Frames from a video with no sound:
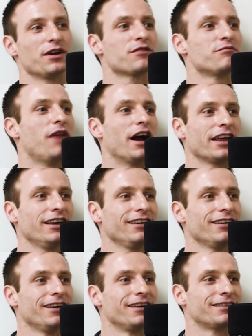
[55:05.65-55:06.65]
money
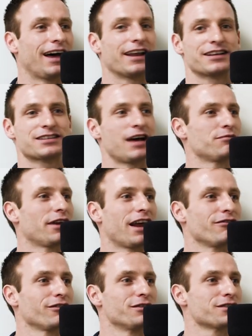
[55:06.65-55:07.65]
that accept that
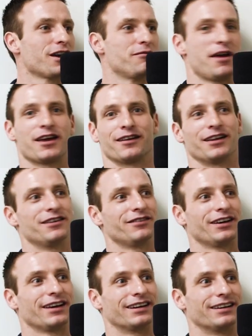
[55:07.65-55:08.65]
everyone's got to make a living,
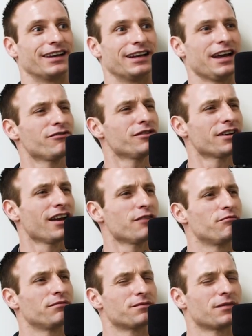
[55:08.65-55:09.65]
and and everyone kind of
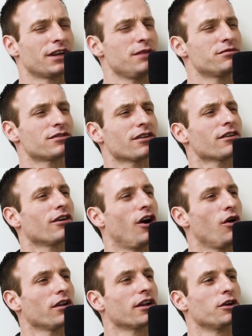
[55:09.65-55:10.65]
yeah. to their own a
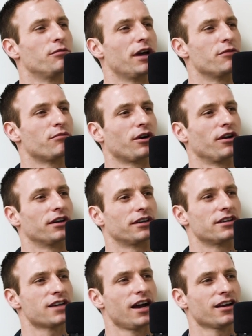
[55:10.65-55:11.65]
little bit in Burlington. It's
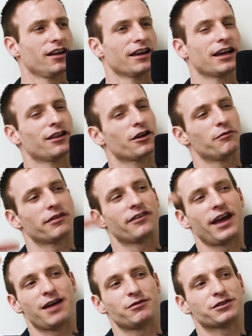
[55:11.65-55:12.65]
kind of got like a little bit of
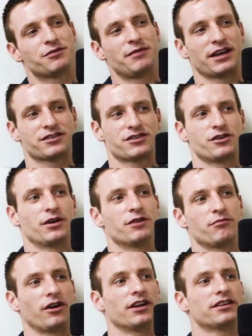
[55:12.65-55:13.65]
Hamilton mix to it in Burlington.